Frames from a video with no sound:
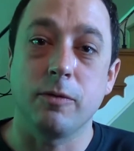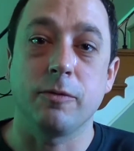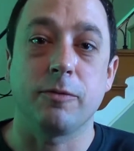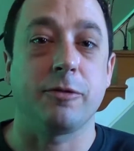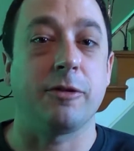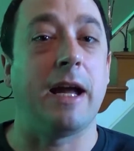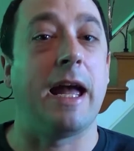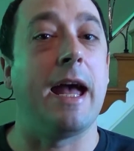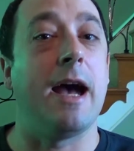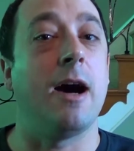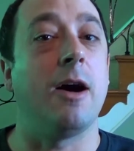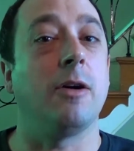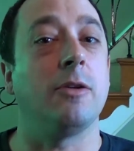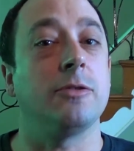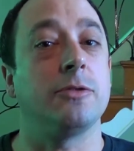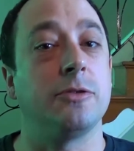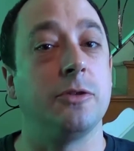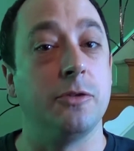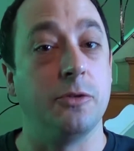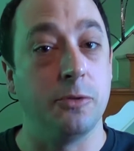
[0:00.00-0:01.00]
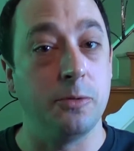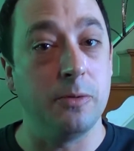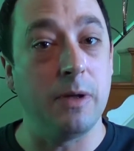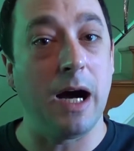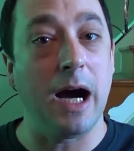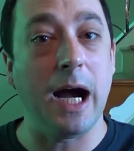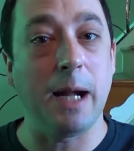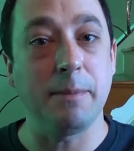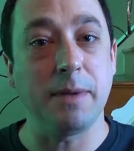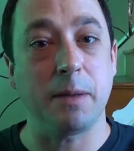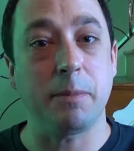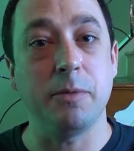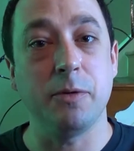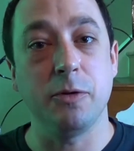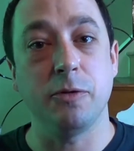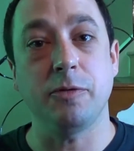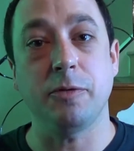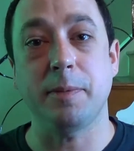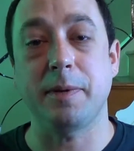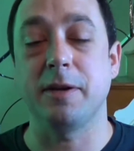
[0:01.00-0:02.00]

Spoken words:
for how to do the Heimlich Maneuver,